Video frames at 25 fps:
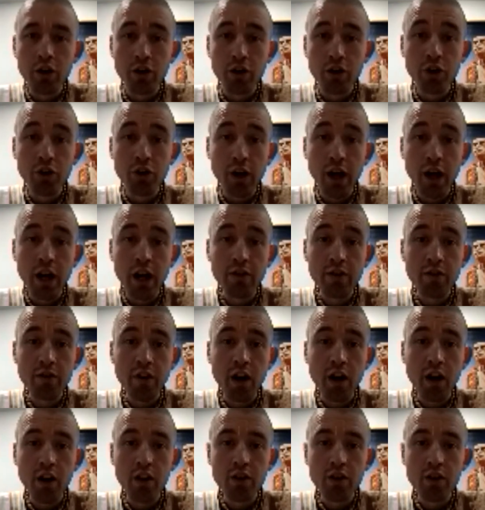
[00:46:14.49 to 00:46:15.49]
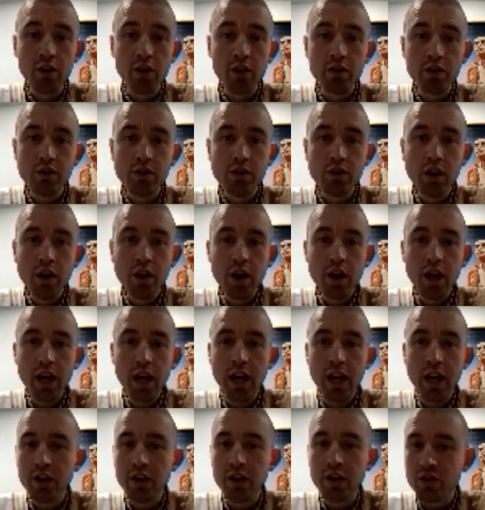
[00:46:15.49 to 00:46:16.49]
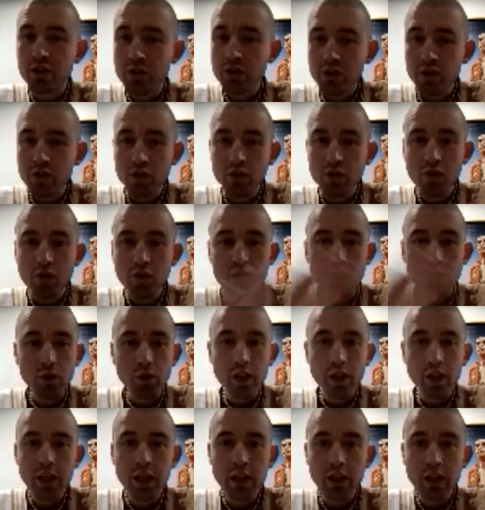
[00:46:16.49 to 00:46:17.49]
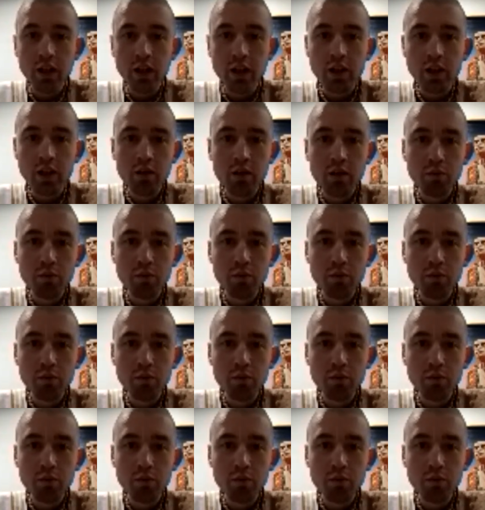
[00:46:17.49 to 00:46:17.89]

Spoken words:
your grandfathers as these great,